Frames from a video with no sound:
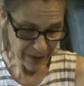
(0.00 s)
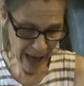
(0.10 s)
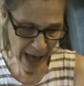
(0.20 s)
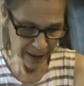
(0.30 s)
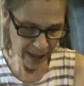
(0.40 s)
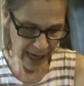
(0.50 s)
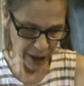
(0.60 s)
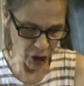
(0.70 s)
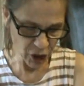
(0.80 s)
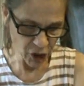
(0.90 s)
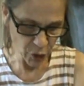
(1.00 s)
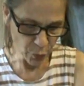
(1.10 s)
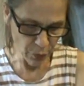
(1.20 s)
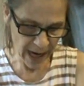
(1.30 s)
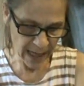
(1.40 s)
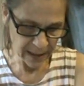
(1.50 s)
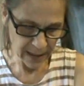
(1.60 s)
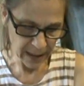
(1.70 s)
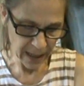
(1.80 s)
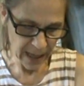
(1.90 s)
The allegations you
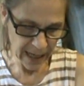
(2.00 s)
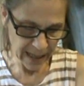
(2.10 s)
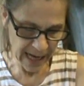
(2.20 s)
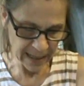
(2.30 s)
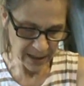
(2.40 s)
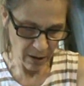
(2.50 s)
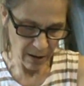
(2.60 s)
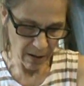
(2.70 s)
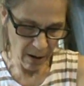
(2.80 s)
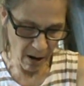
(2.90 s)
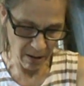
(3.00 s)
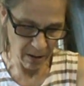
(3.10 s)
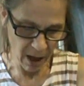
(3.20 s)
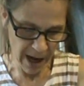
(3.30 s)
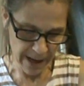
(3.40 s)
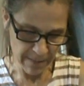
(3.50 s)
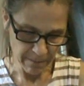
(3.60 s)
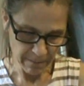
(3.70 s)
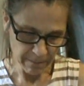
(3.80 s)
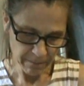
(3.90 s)
raised against our client,
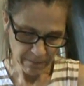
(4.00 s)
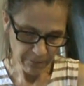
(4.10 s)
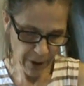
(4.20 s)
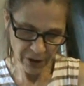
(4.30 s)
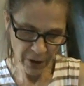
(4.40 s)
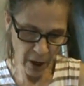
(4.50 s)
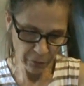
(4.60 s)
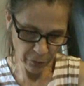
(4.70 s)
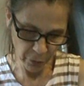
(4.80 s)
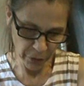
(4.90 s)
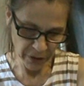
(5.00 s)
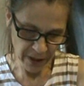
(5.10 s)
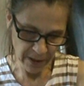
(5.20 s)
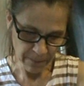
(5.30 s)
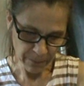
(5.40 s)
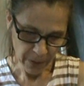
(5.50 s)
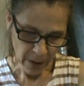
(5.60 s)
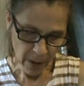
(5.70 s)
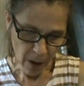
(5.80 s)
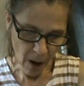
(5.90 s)
Fraser Health Authority,
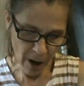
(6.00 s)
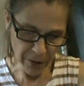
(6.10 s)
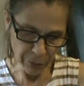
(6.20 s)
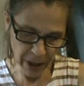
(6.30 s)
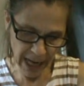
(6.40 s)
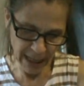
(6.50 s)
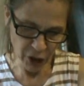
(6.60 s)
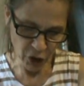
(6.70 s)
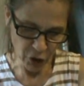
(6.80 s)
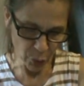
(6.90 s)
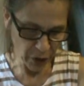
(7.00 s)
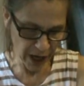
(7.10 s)
are in relation to